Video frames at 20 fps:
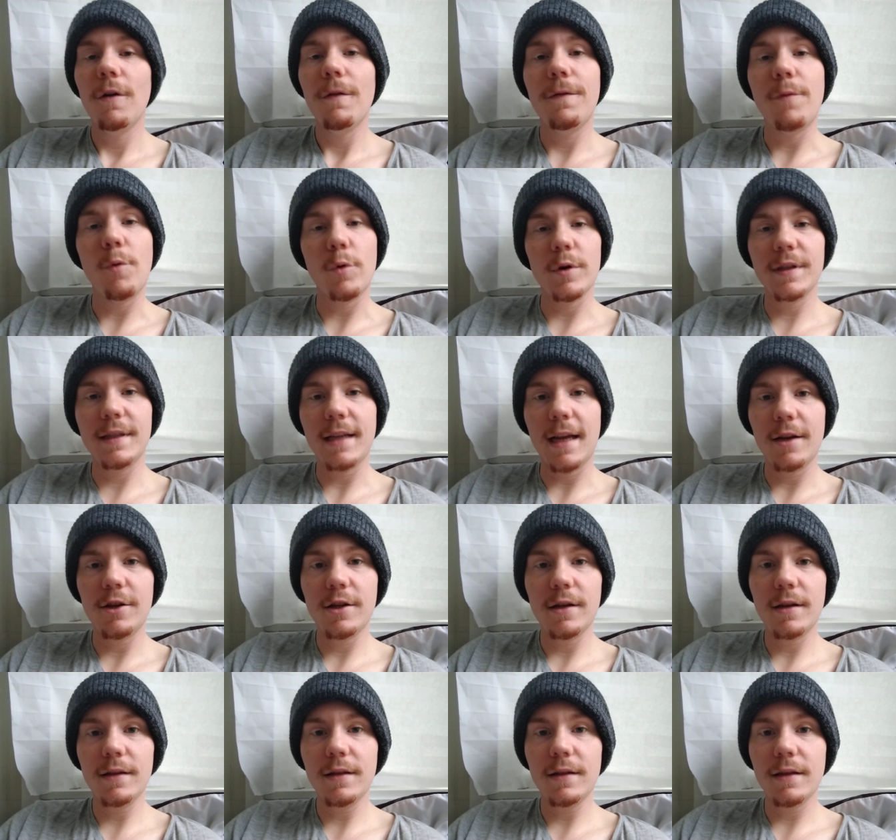4
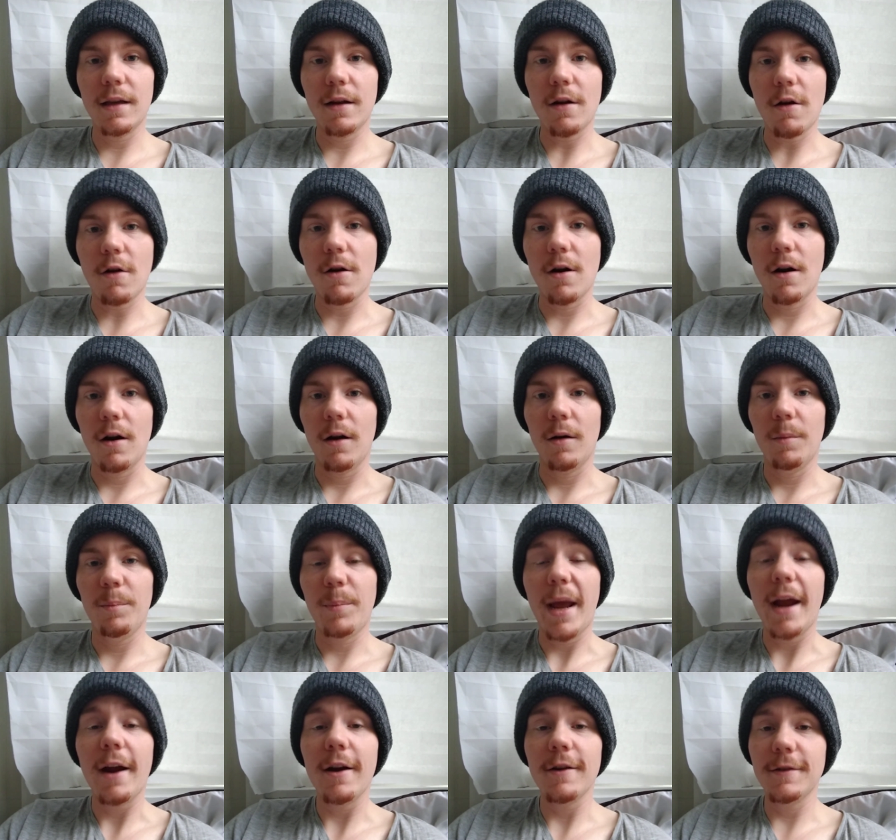stages that are
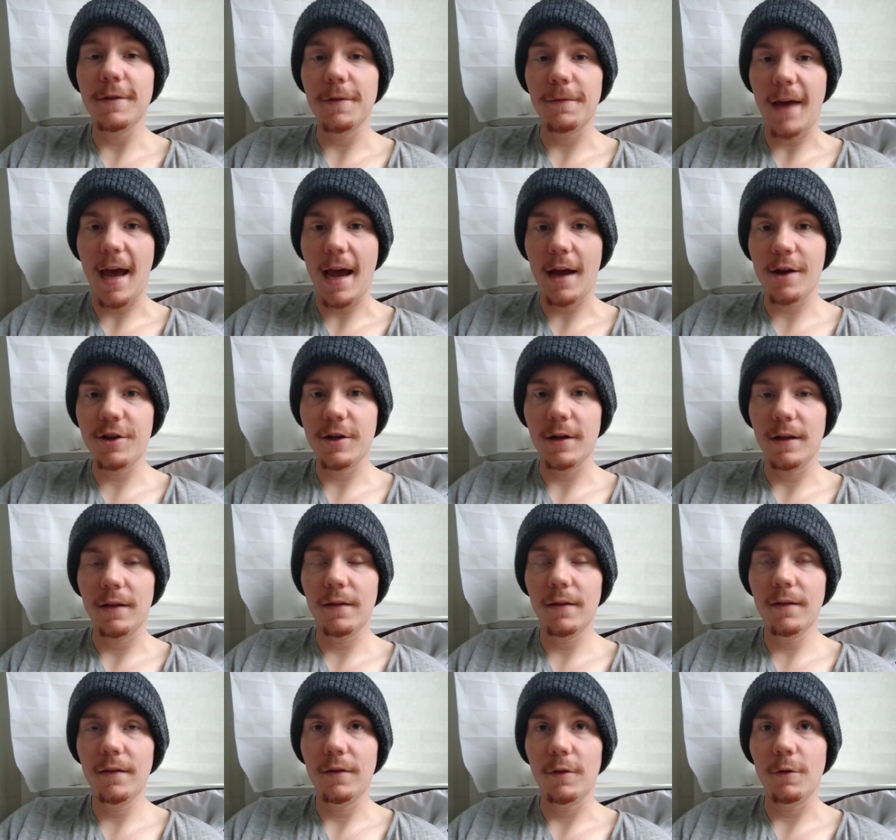pairs of
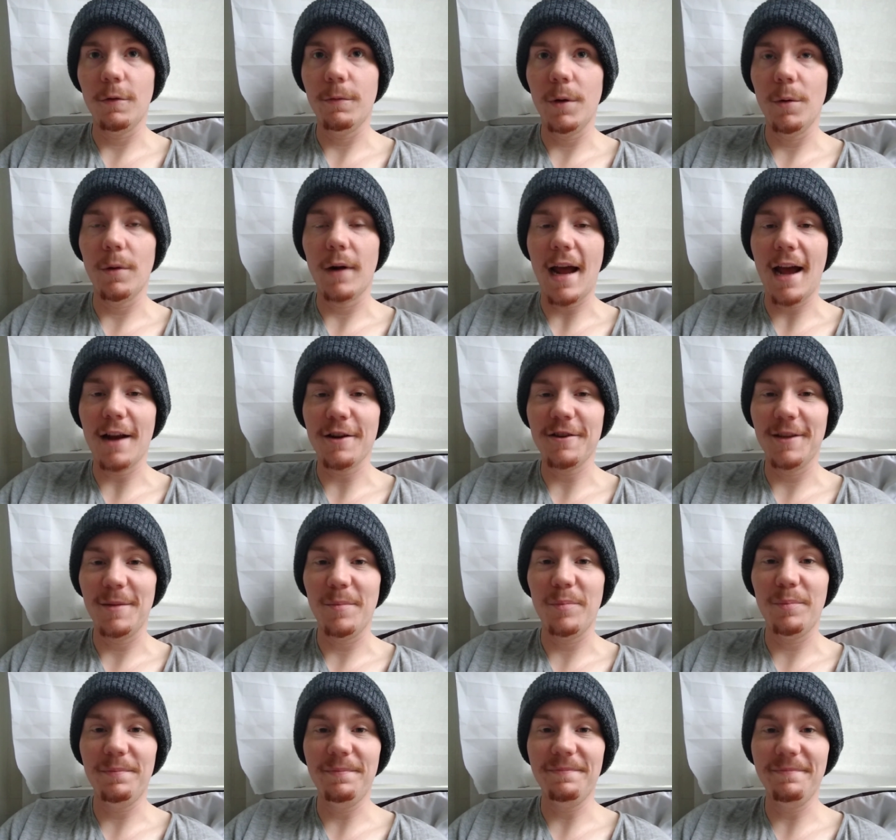actions. So if we were to
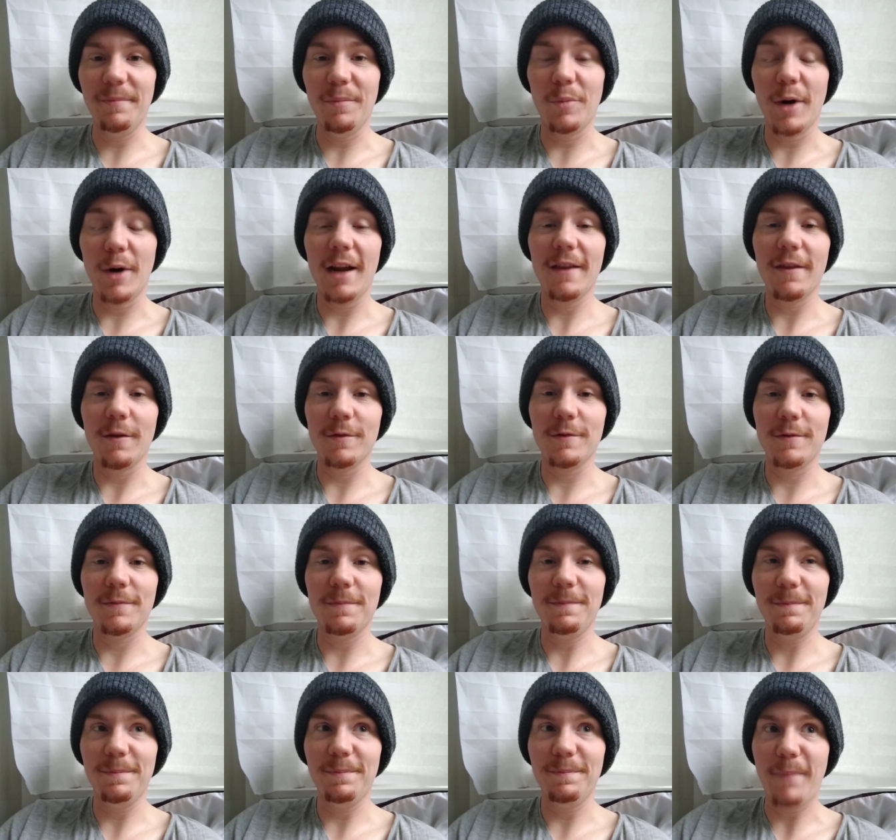actually break those
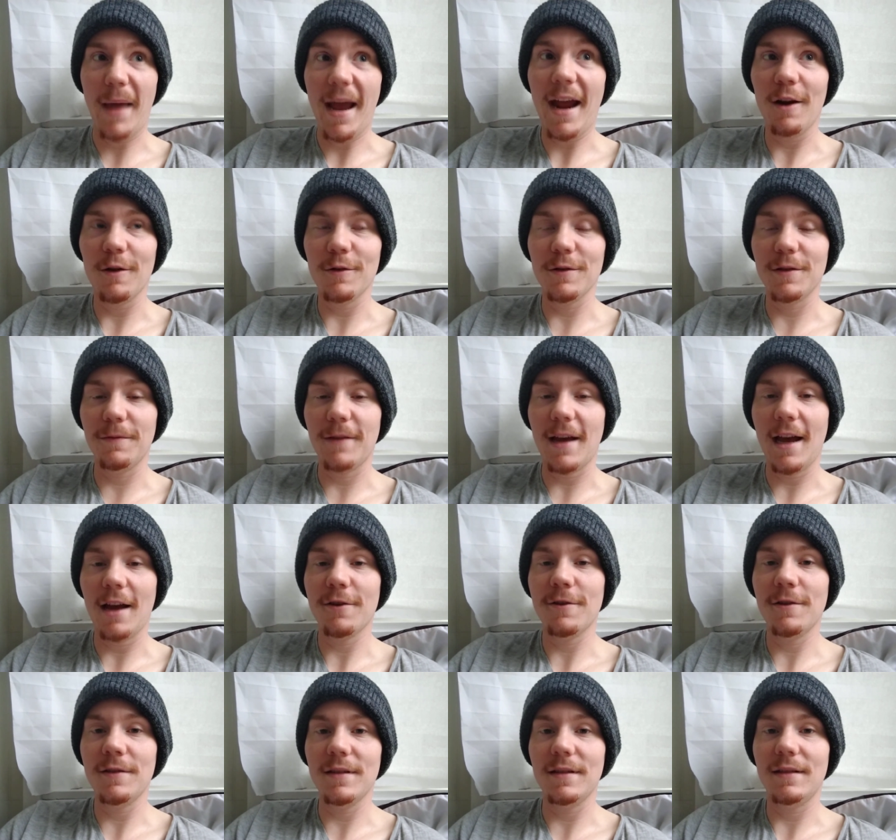pairs of
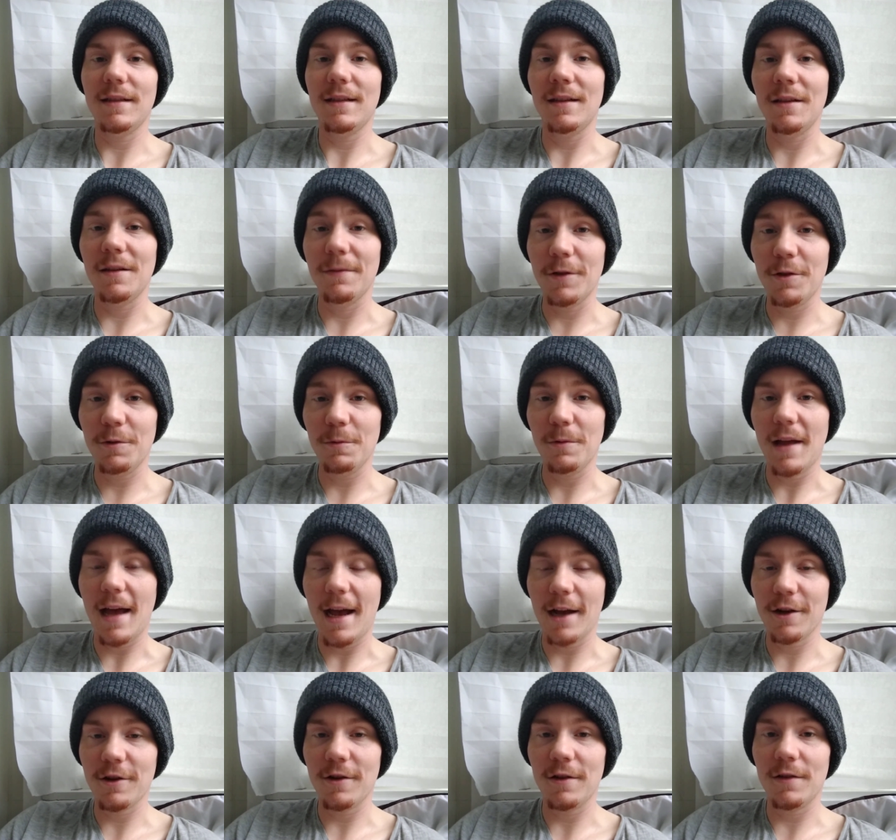actions into individual
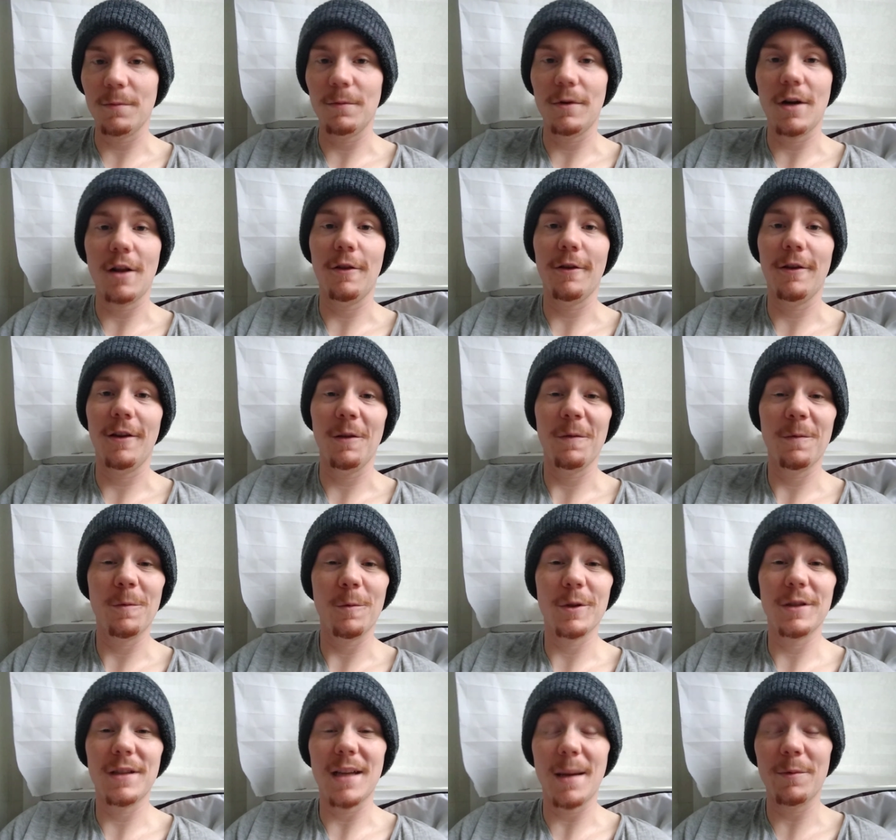actions, we're not looking at
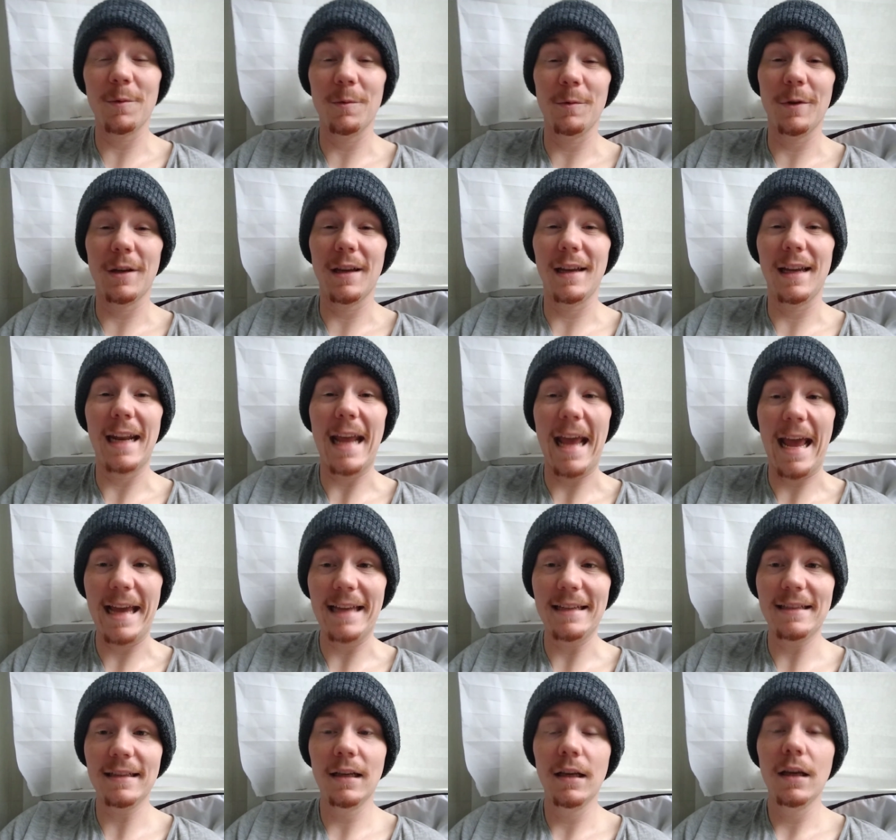4 steps, we're looking at
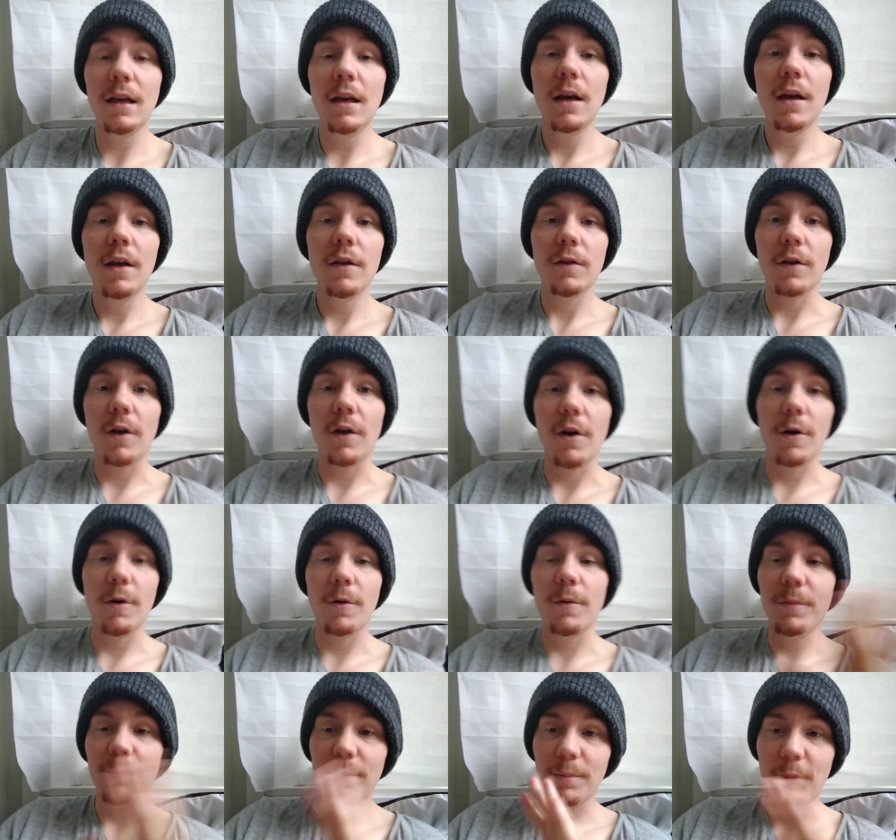8.
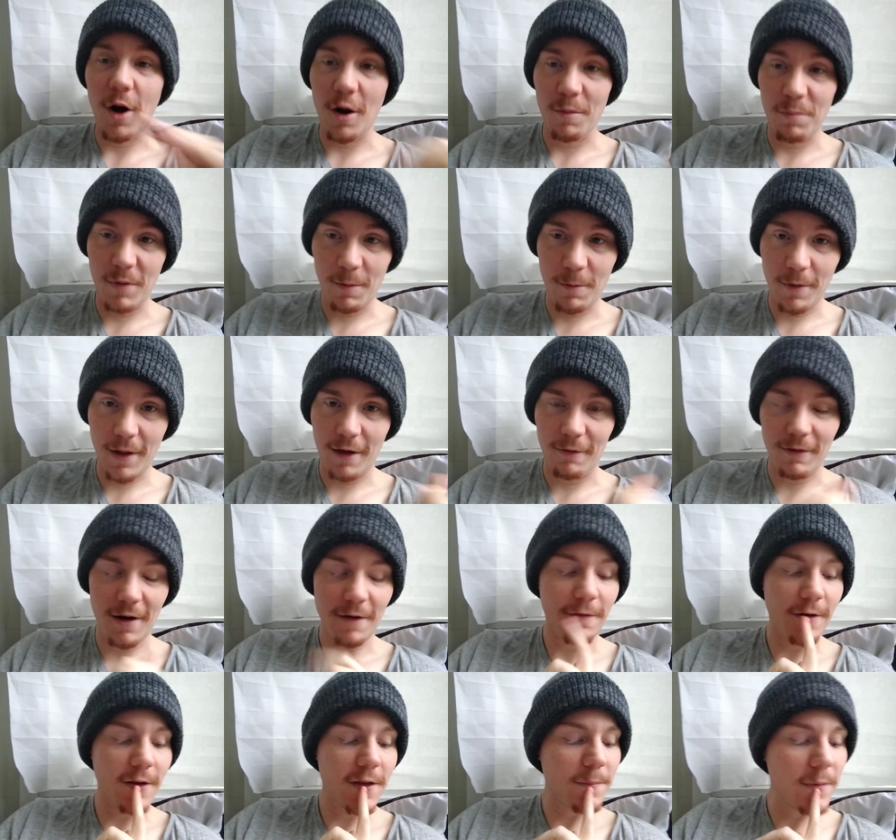So pardon me while I
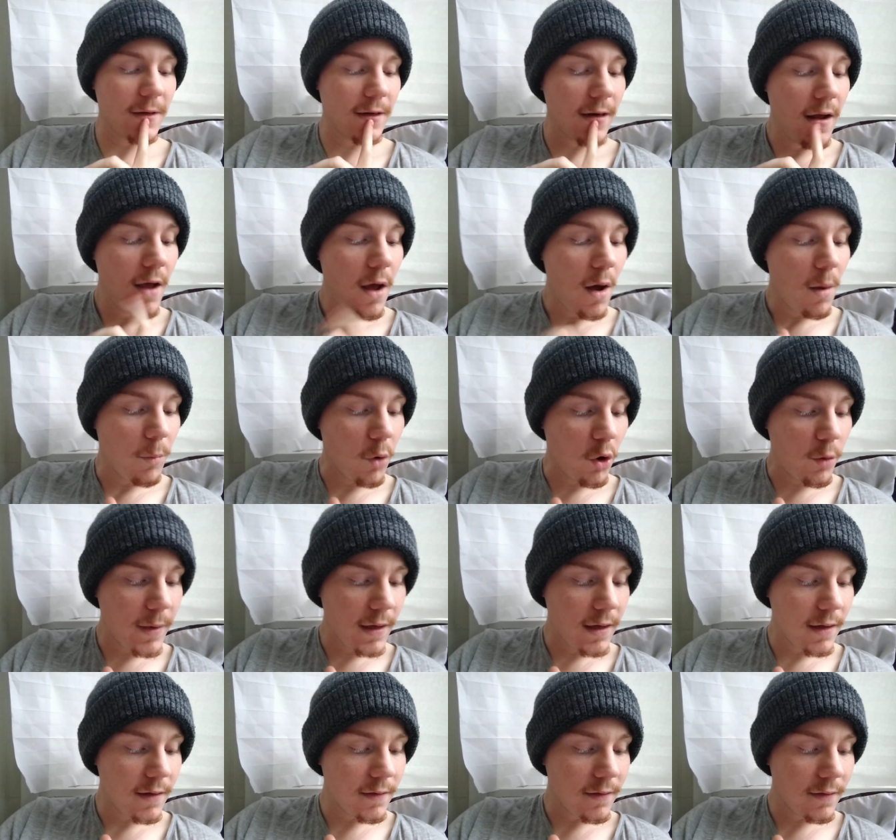reference, but
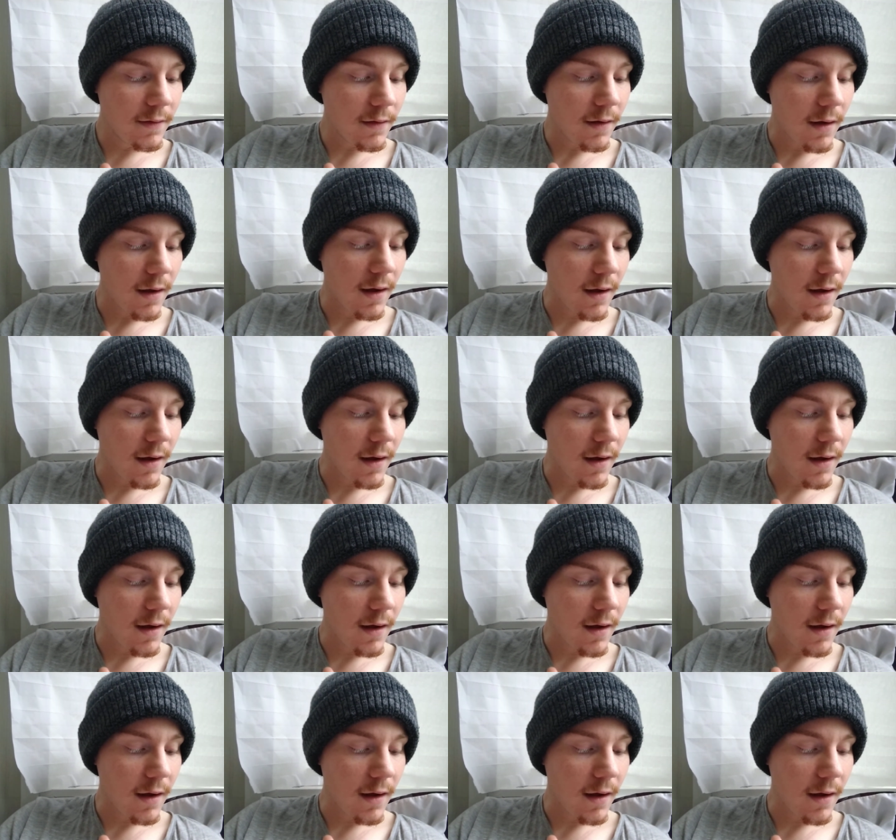Bowlby's